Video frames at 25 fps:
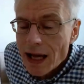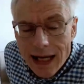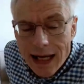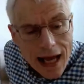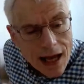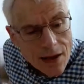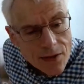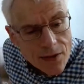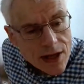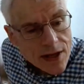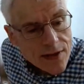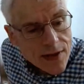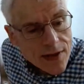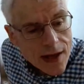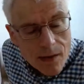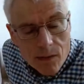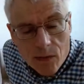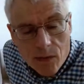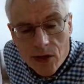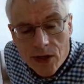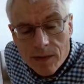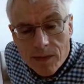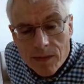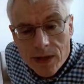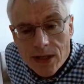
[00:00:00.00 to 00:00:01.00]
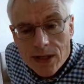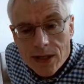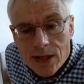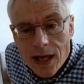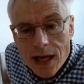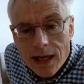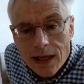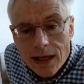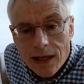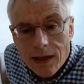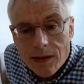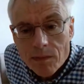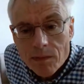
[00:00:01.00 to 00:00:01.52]
I think that was a
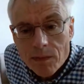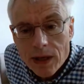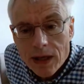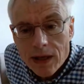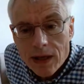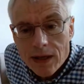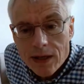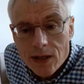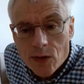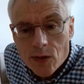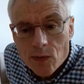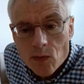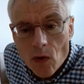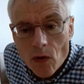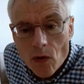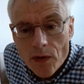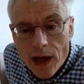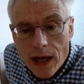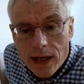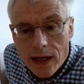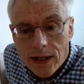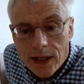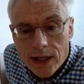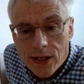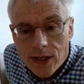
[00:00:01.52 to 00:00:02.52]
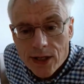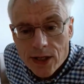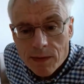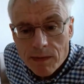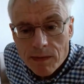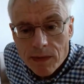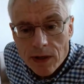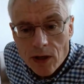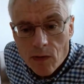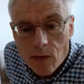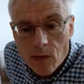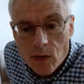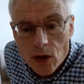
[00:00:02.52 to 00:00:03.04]
mistake, because what that does
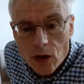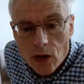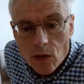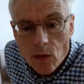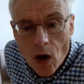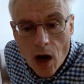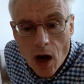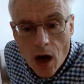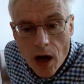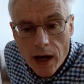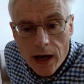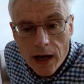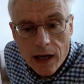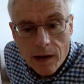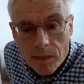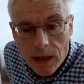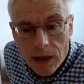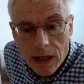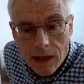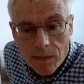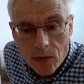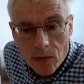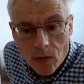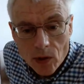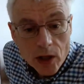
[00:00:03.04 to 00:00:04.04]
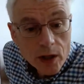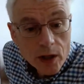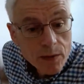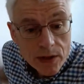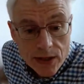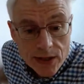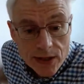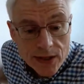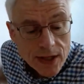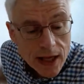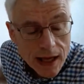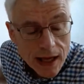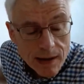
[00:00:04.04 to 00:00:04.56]
is you hire people who
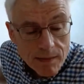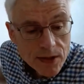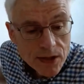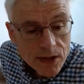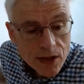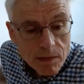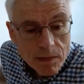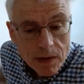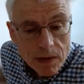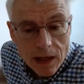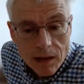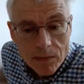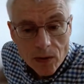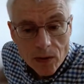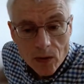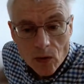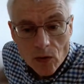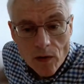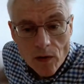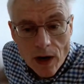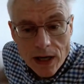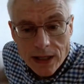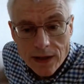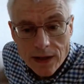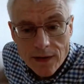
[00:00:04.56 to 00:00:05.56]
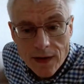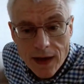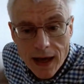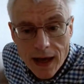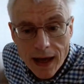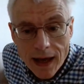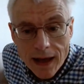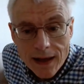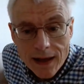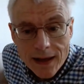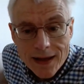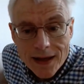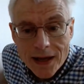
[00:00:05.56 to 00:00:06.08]
are the same as the people already
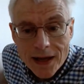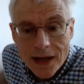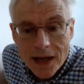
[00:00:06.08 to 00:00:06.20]
there.